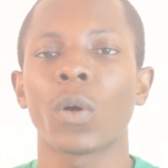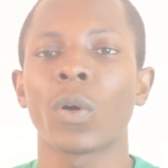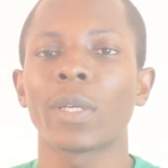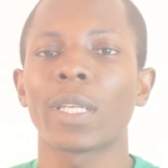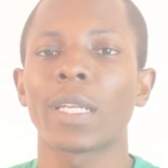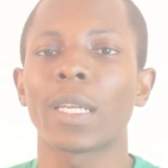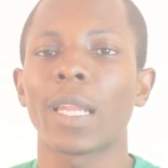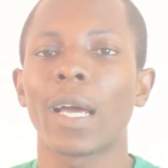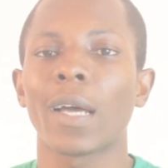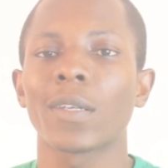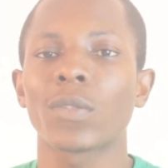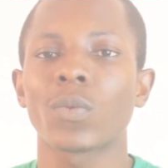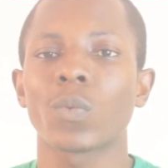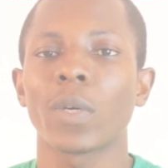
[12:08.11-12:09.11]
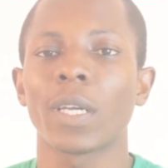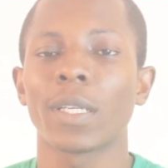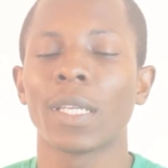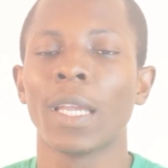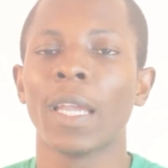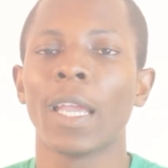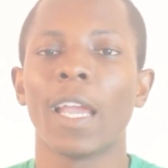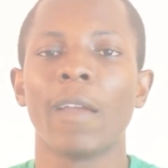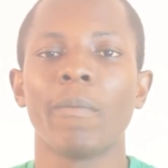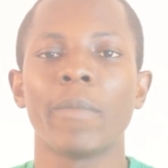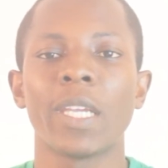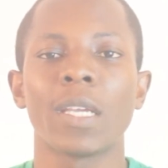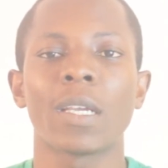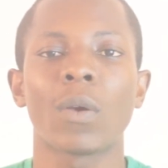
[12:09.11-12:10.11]
or the last word and
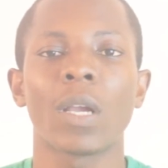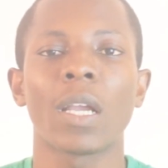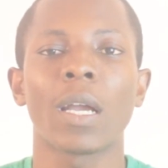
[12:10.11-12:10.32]
make